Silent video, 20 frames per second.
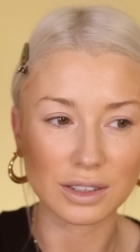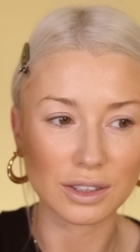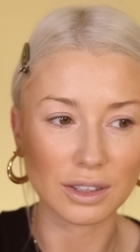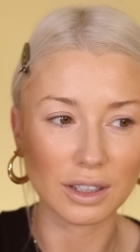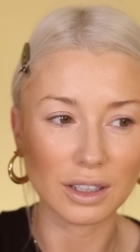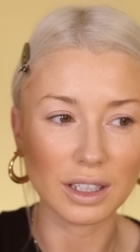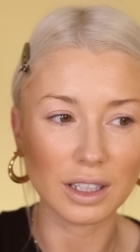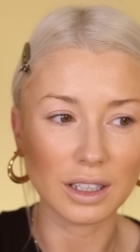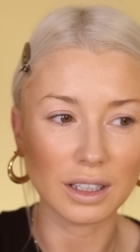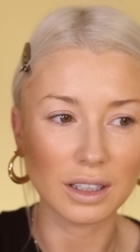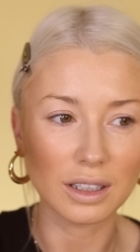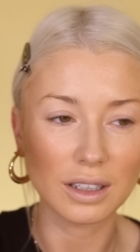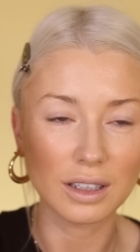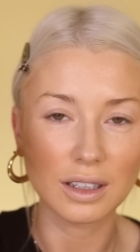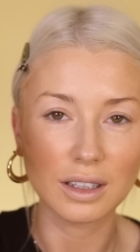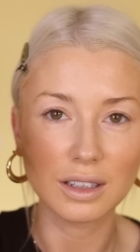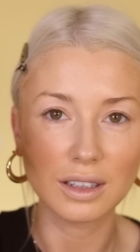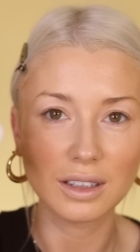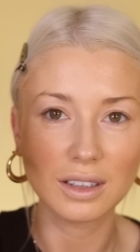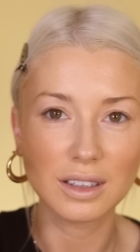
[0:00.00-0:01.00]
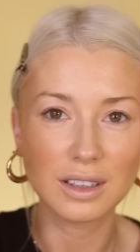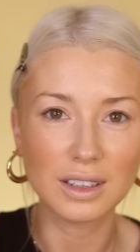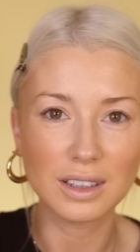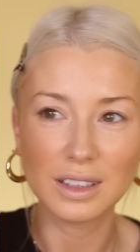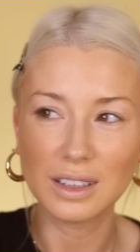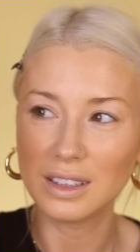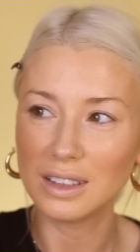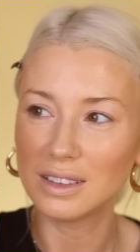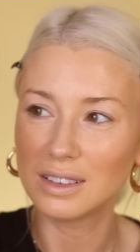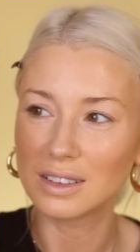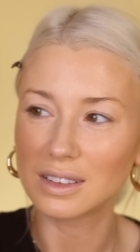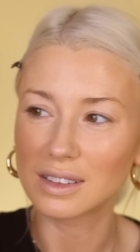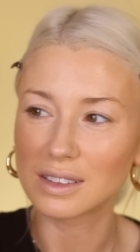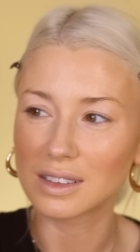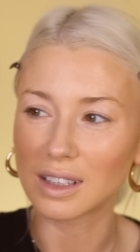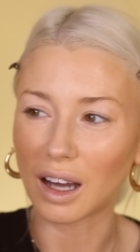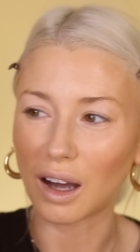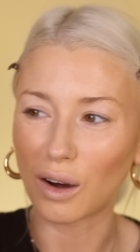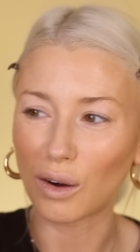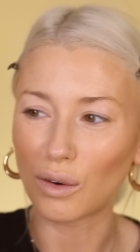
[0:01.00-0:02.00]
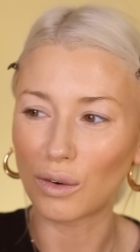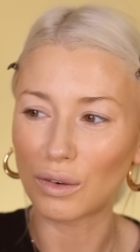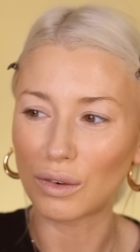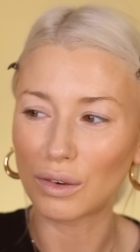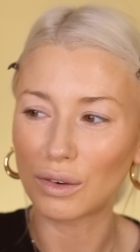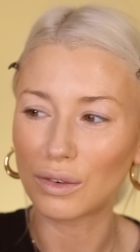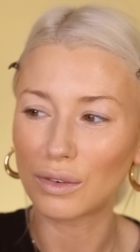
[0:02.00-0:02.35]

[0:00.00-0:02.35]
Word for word: dirty. So